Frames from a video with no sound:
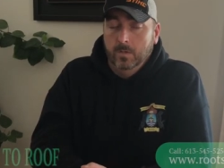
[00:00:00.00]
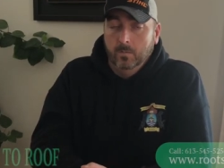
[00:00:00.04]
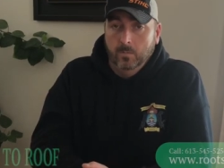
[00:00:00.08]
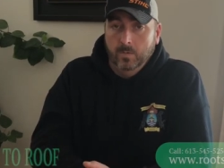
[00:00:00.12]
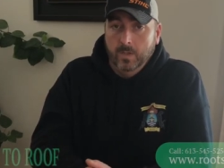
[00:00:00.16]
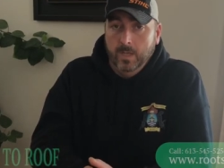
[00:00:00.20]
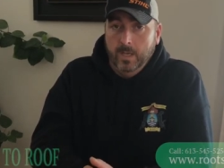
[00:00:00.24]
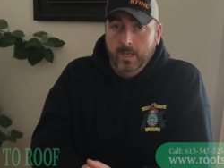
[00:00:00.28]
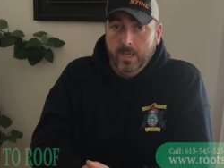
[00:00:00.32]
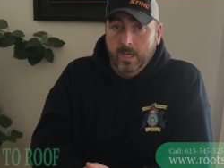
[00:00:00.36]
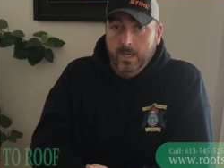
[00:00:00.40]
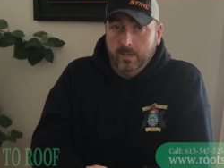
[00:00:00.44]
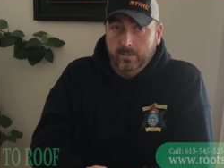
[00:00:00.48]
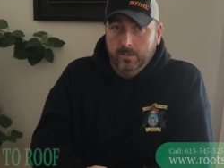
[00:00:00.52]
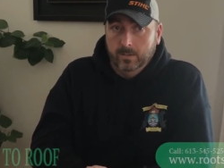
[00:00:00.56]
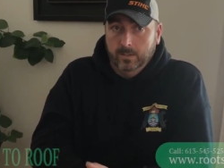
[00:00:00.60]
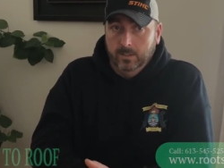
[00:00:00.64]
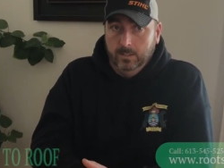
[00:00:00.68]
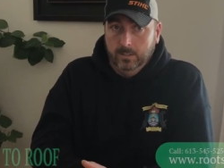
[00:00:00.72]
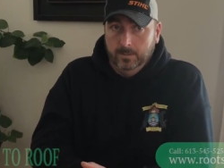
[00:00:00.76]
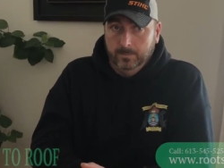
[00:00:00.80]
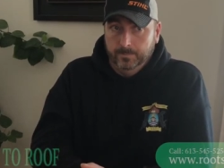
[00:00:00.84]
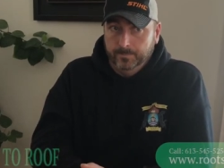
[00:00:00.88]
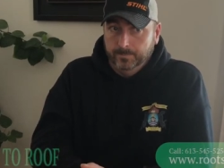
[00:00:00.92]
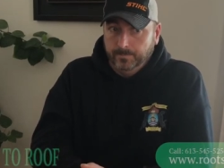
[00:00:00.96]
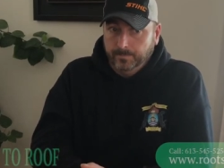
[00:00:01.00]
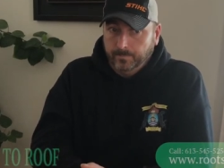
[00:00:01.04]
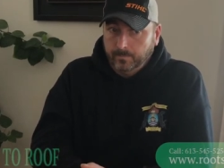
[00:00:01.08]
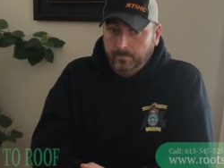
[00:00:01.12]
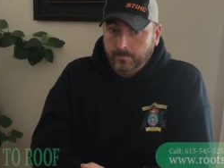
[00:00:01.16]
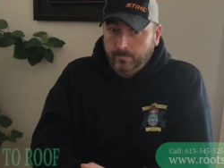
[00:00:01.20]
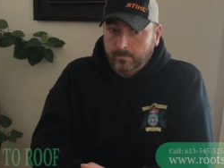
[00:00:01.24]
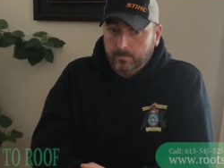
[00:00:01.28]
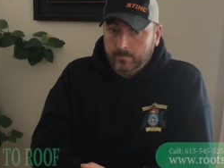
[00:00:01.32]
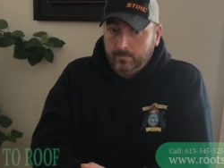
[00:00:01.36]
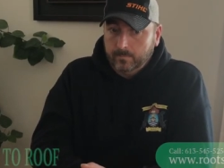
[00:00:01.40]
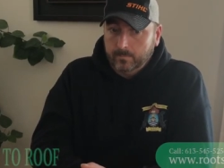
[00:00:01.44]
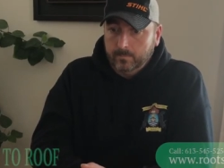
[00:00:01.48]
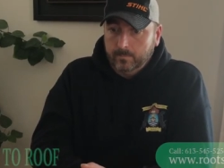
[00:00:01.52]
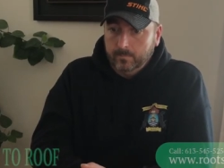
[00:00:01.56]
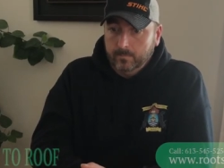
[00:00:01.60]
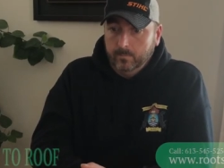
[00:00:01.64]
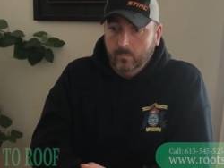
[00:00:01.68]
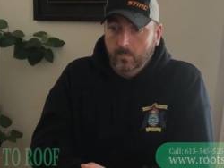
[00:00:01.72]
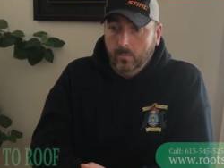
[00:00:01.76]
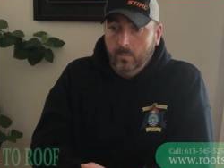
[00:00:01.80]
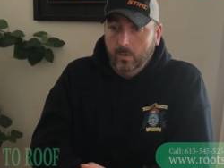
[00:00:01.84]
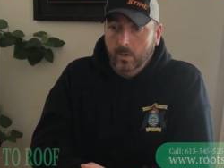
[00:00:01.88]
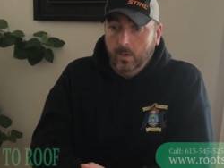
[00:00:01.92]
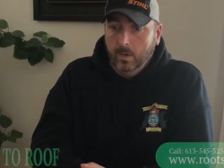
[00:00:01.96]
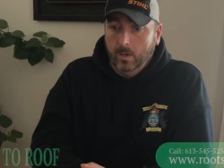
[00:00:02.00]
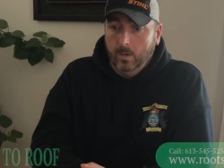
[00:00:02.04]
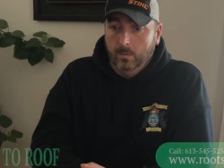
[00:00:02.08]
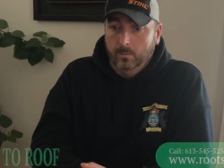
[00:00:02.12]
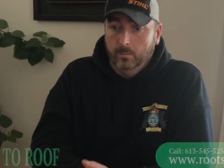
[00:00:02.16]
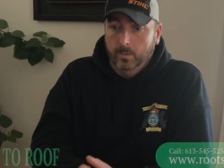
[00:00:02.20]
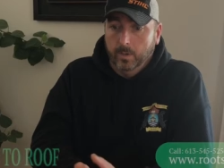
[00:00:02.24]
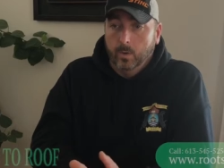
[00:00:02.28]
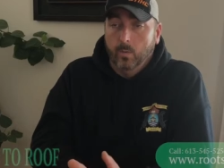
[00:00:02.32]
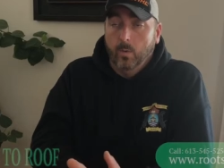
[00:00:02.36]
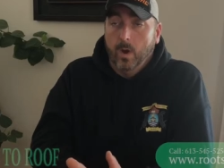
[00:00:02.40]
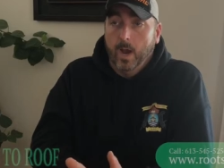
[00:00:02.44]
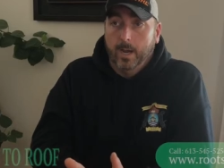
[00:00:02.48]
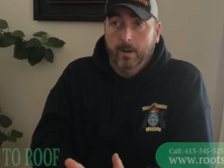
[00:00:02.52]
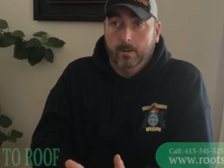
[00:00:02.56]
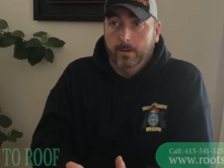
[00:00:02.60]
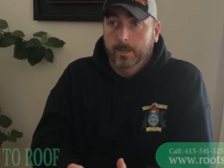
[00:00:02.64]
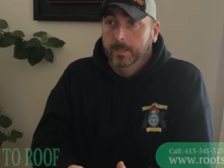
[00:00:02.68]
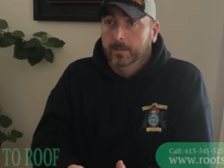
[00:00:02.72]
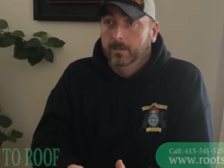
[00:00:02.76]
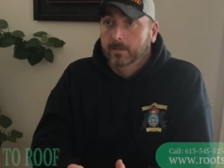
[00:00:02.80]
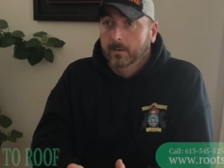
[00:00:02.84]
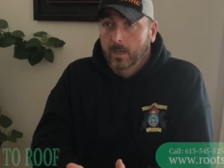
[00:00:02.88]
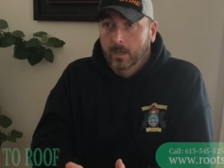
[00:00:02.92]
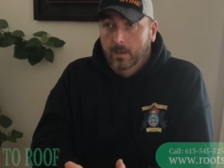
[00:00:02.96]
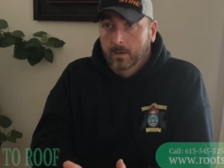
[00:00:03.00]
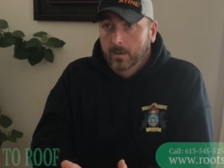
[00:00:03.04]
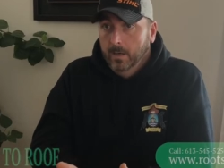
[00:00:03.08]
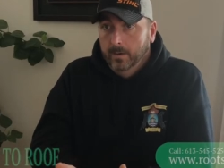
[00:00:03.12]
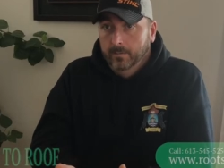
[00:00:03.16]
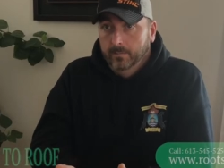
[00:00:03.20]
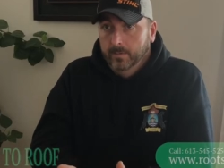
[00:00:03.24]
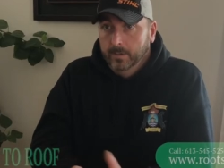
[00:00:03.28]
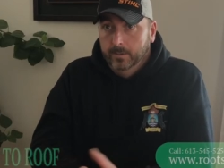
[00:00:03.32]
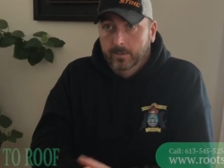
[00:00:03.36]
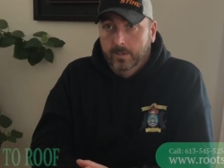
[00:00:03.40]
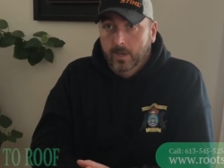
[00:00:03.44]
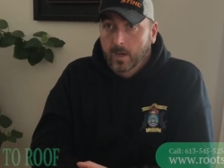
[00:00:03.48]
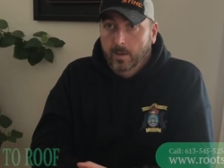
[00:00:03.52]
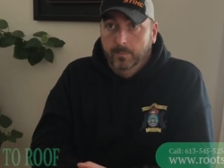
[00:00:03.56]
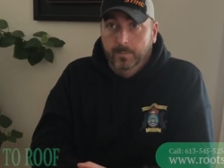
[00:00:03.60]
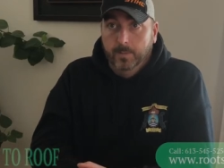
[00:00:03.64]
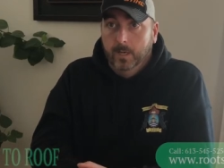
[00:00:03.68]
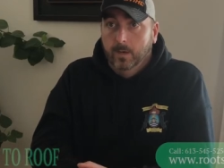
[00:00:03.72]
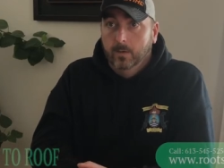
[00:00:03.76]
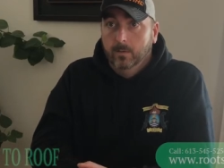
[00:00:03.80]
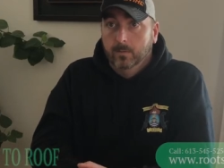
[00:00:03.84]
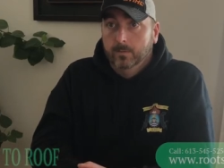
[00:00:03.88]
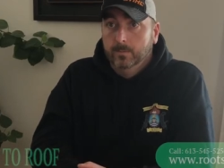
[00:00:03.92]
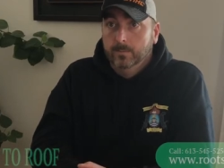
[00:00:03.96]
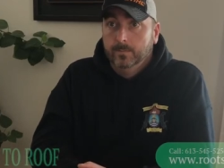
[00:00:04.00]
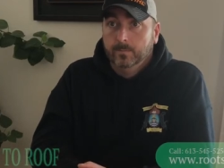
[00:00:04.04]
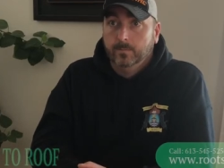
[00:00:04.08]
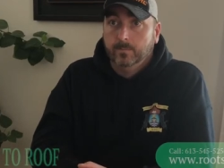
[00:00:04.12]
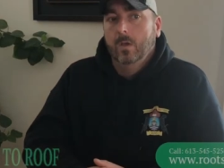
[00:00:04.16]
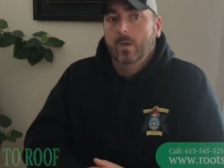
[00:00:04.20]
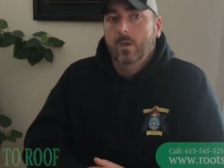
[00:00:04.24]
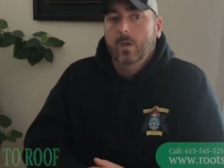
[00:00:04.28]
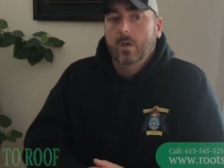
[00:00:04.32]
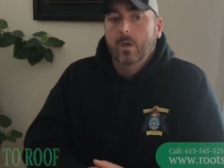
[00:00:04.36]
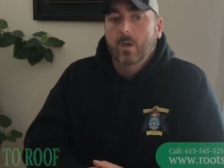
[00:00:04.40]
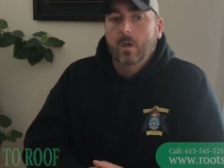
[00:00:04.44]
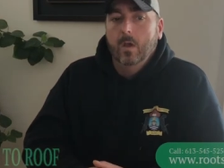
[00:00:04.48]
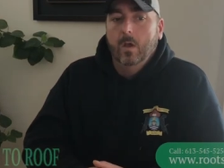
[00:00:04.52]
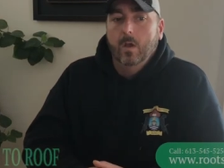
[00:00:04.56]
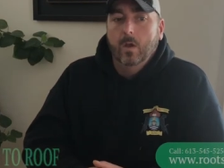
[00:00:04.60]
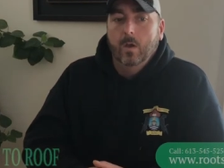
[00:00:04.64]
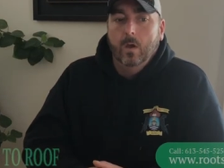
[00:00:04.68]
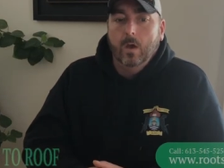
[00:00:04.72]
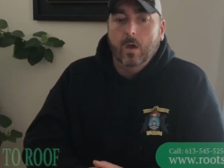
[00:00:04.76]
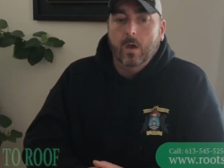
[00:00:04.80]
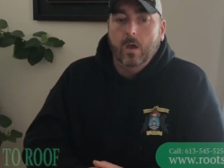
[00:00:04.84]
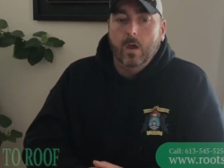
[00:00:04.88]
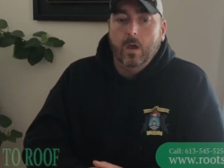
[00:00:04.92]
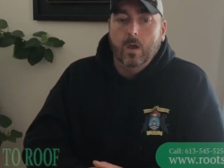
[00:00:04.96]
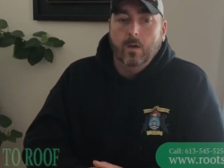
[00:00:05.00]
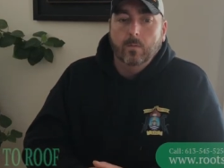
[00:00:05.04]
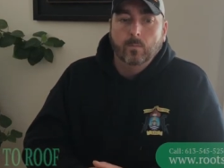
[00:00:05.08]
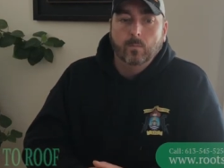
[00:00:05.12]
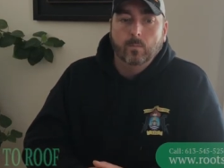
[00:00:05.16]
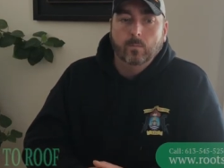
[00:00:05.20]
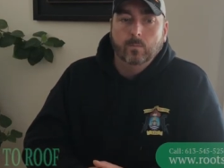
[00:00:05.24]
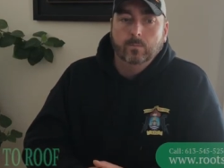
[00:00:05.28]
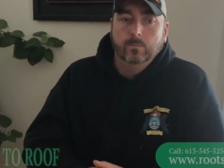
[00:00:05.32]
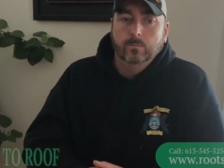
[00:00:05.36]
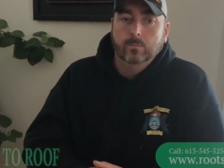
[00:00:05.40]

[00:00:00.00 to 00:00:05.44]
They actually require it on every job now.